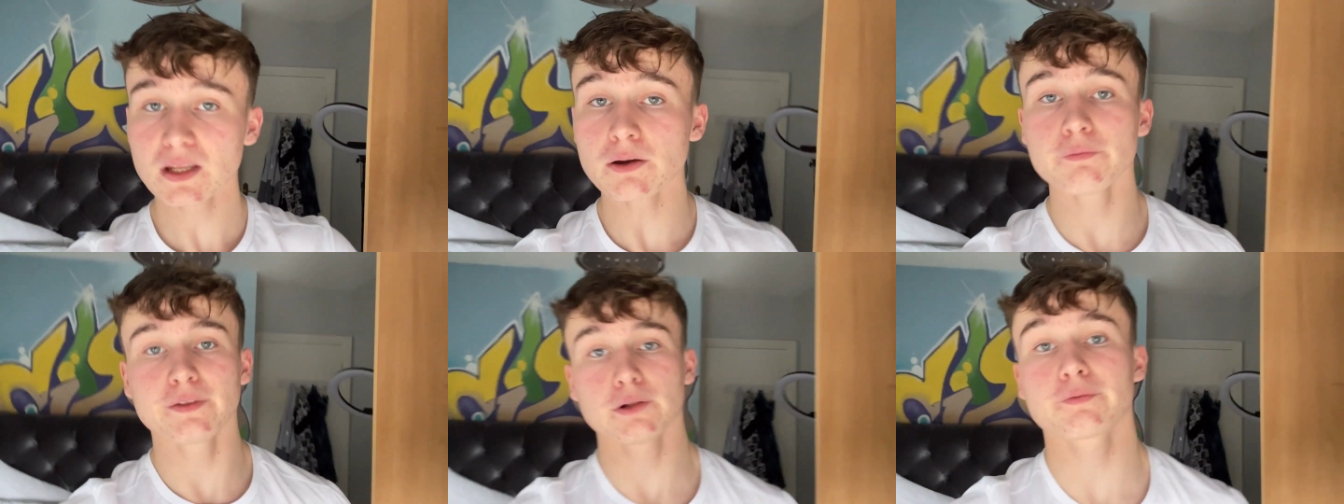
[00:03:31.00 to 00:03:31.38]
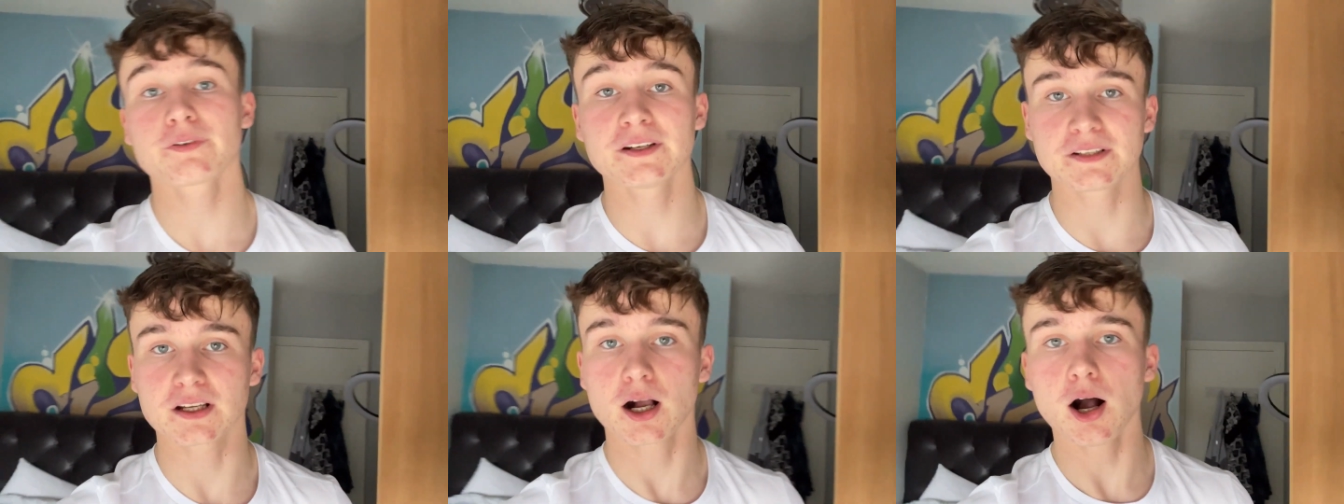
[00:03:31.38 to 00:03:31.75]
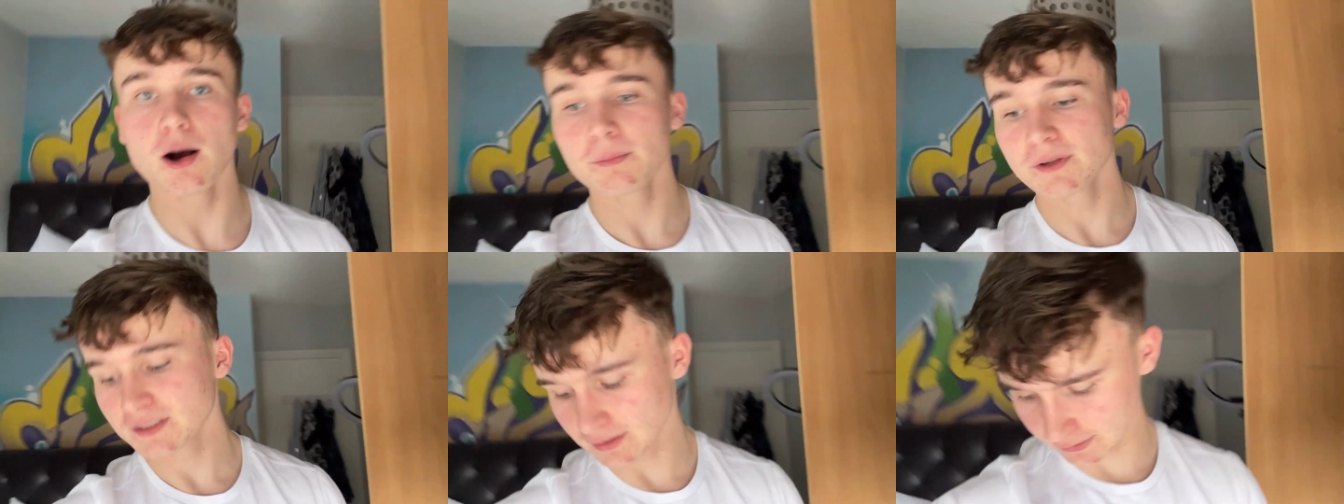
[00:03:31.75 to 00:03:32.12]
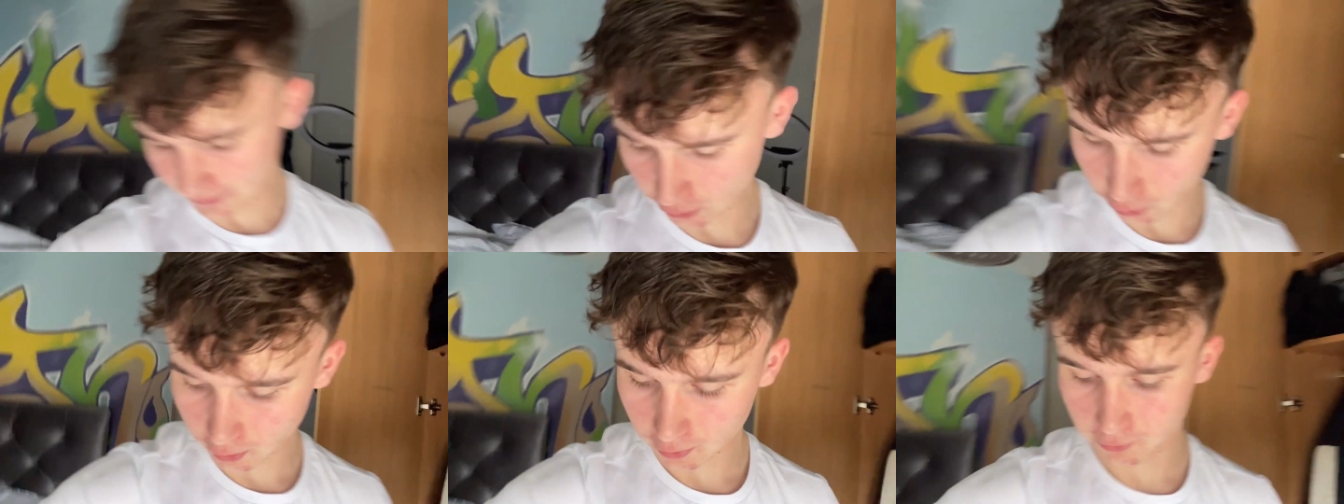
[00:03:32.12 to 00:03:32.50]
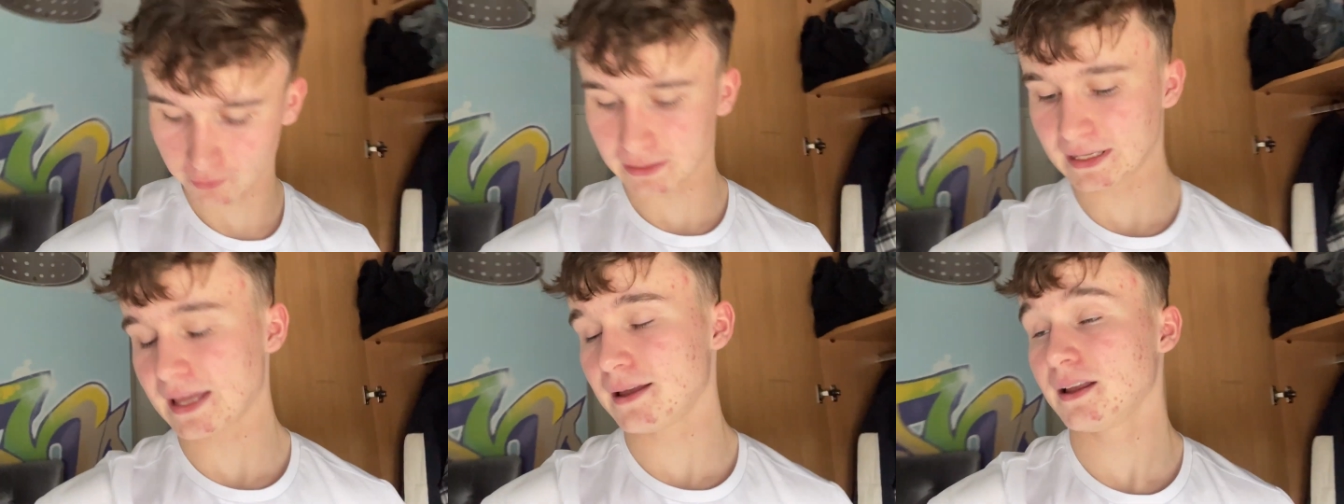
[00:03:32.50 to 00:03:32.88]
feel free to comment any hook
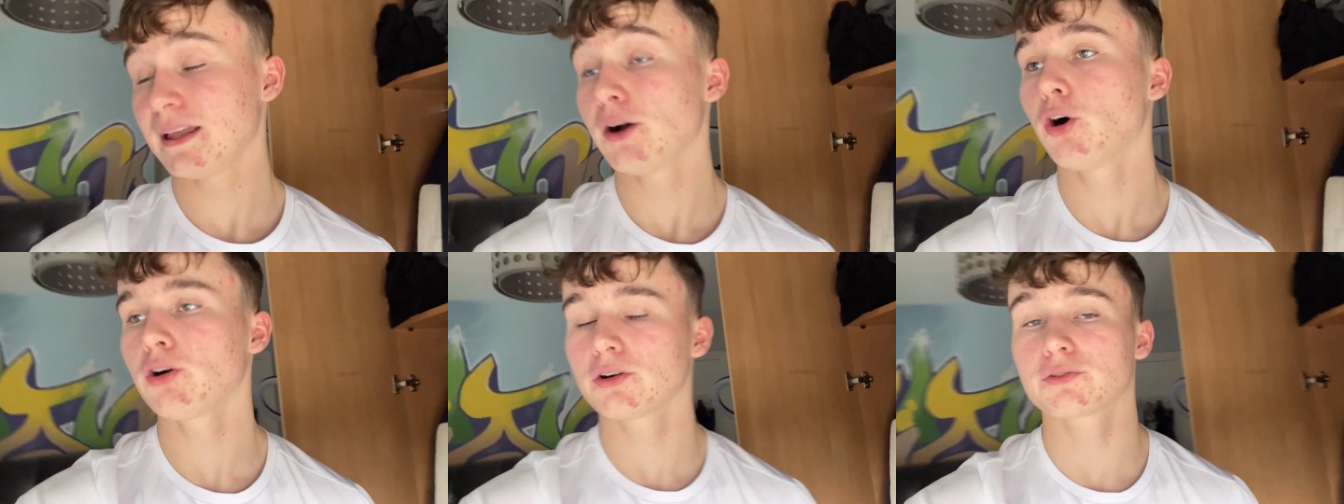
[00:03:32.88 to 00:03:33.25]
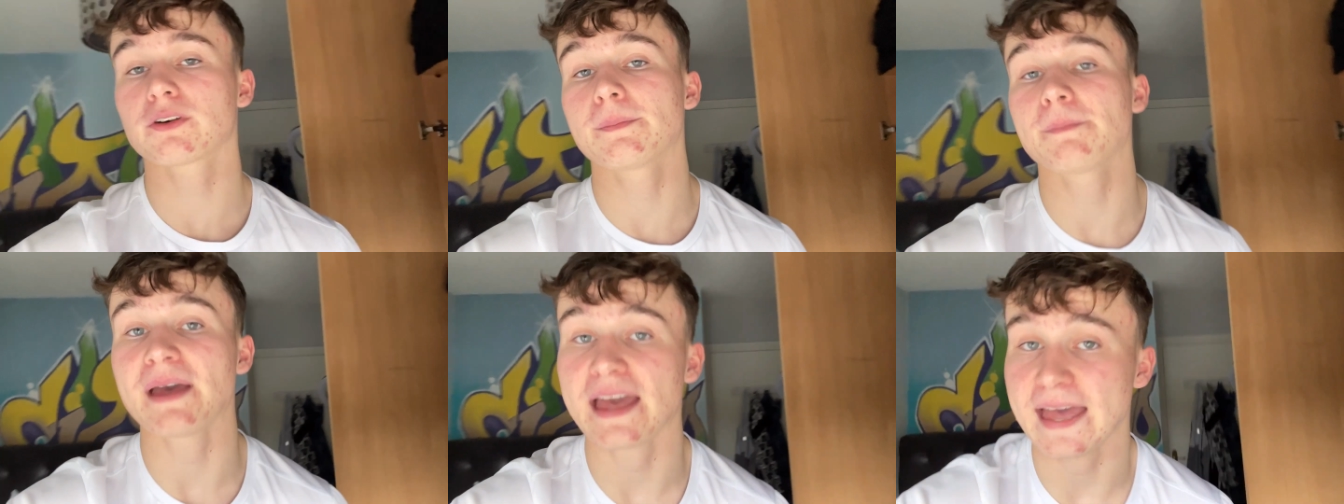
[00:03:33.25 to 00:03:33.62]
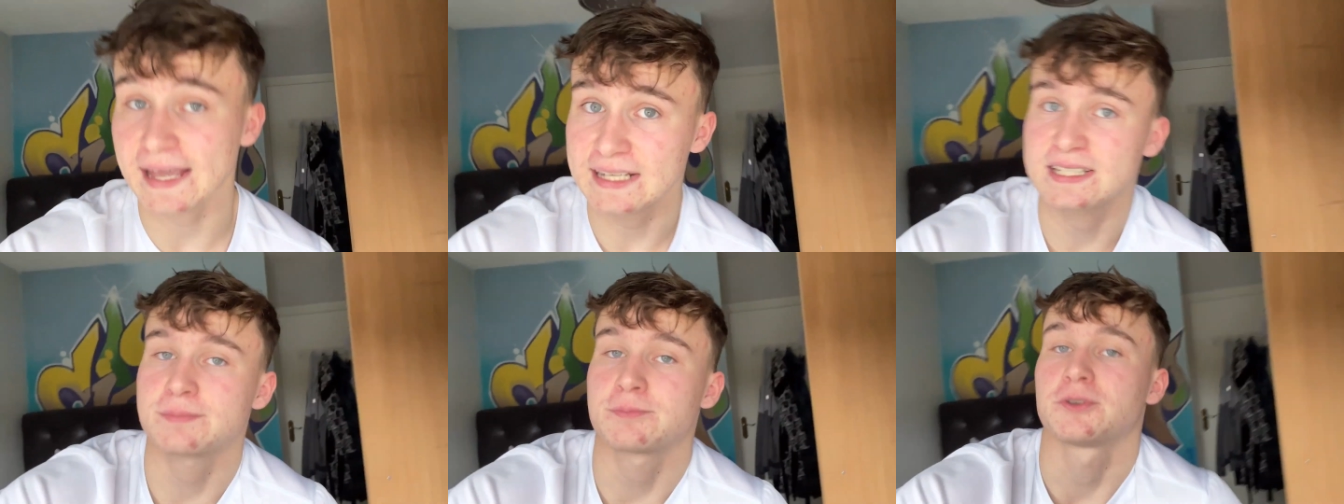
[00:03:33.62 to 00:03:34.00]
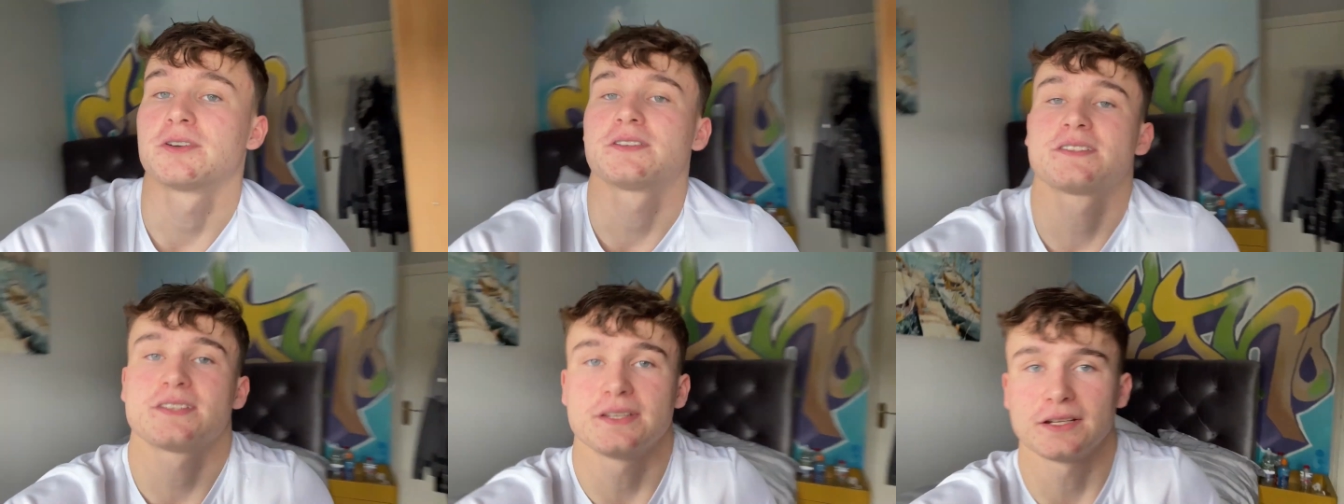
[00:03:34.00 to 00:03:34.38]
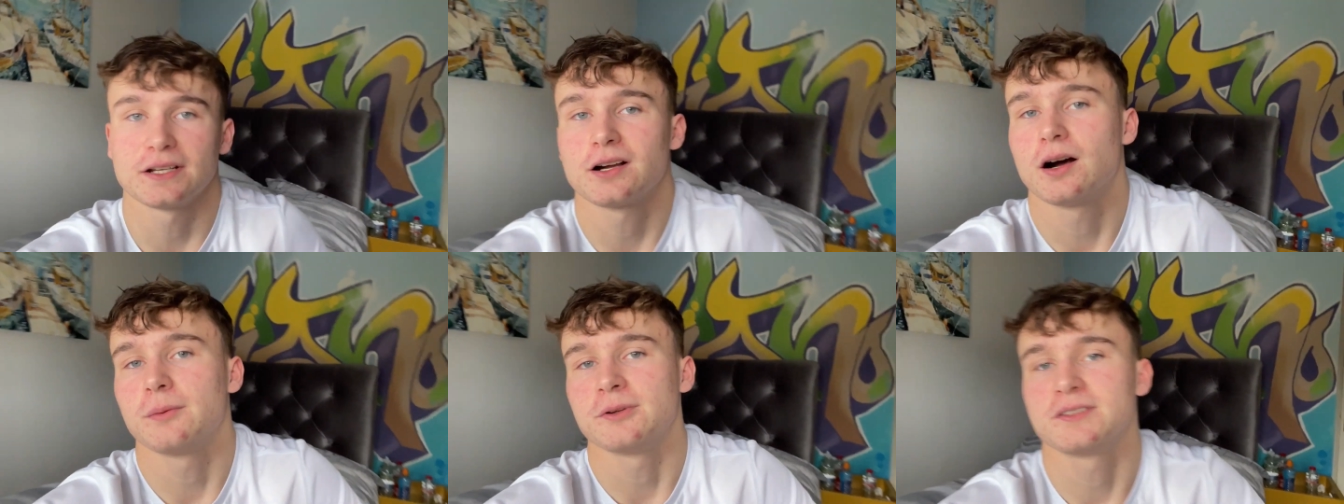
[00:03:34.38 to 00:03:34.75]
grip, hook grip experts in the
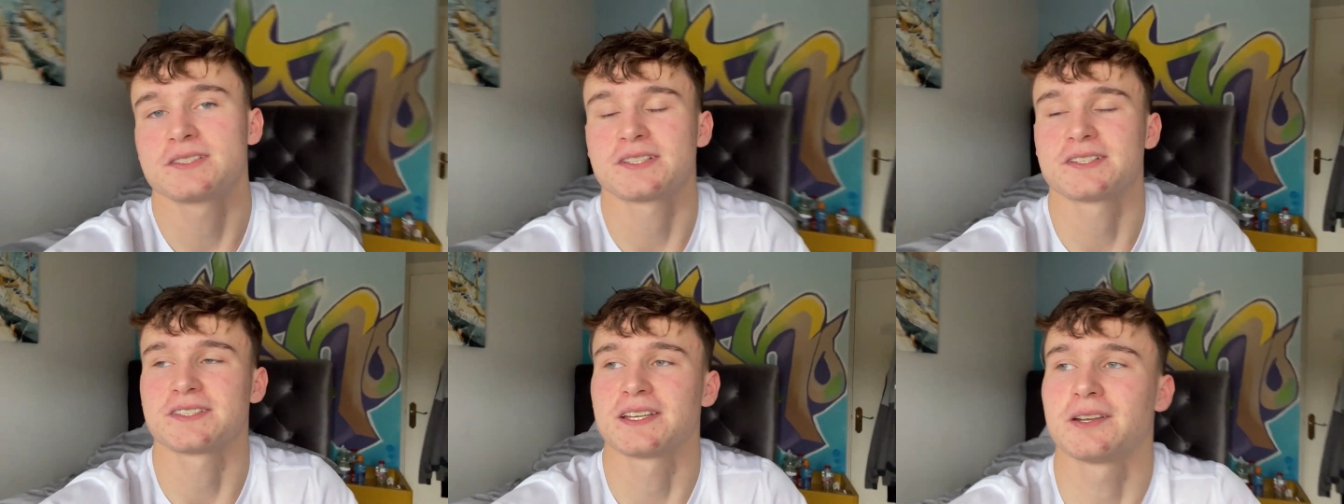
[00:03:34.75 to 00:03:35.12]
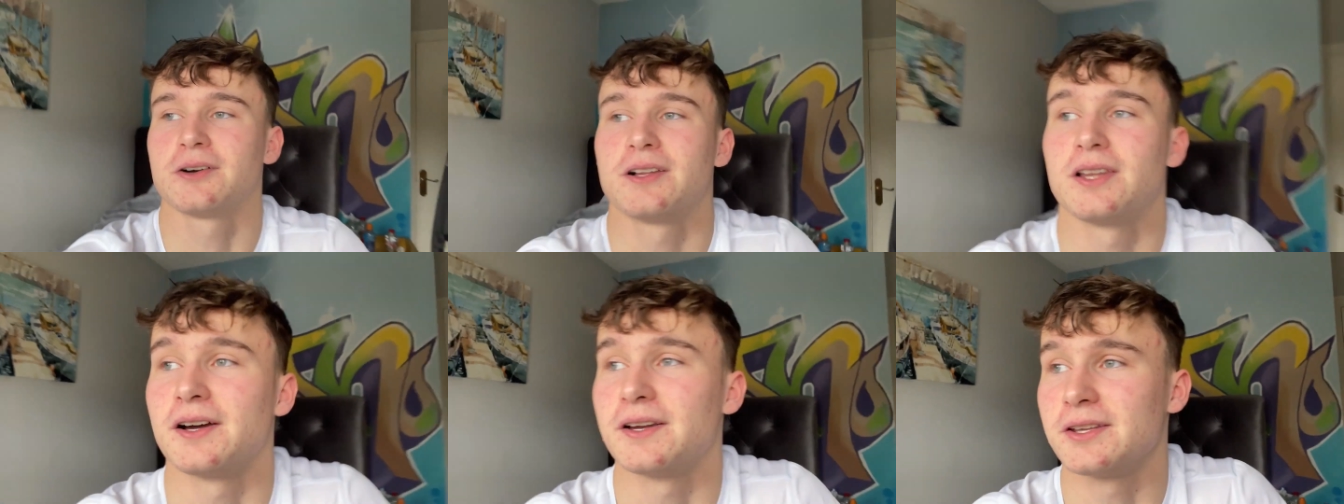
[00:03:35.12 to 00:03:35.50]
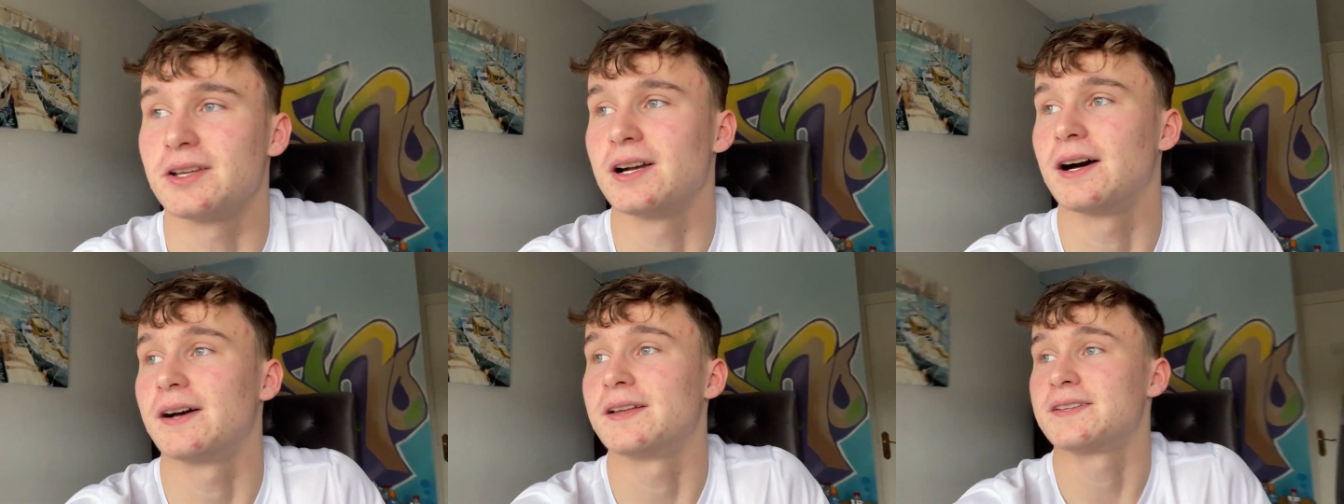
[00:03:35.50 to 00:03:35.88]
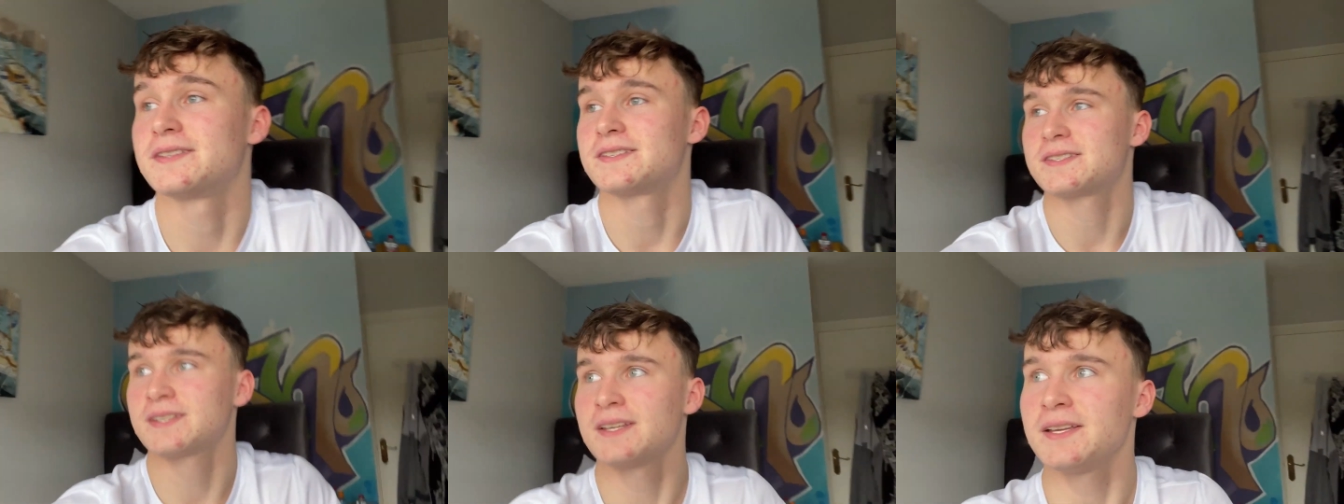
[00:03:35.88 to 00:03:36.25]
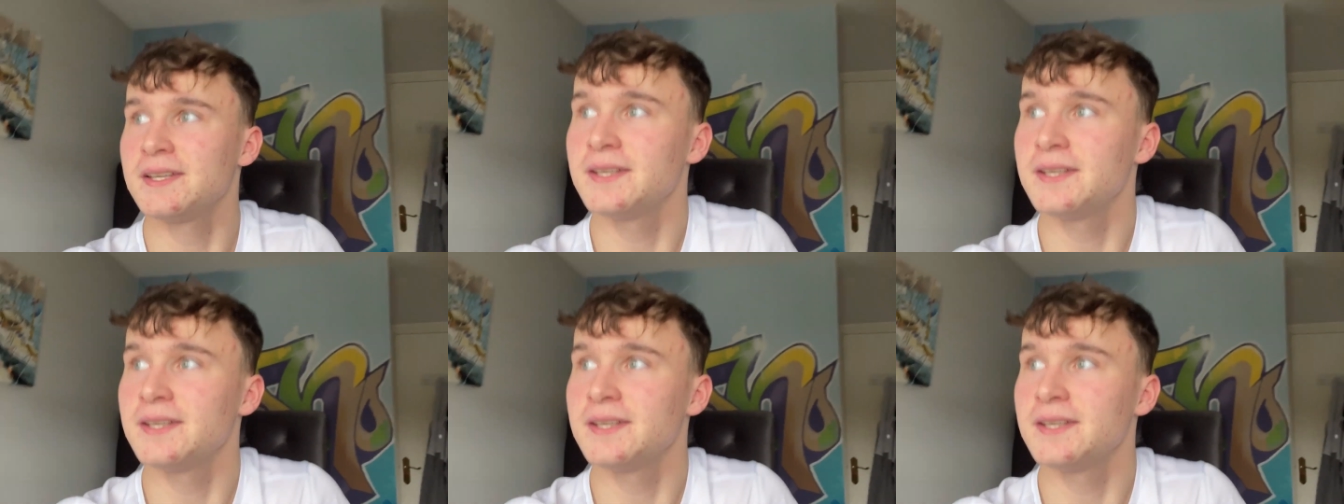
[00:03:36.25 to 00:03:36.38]
comments because I know a lot of you guys,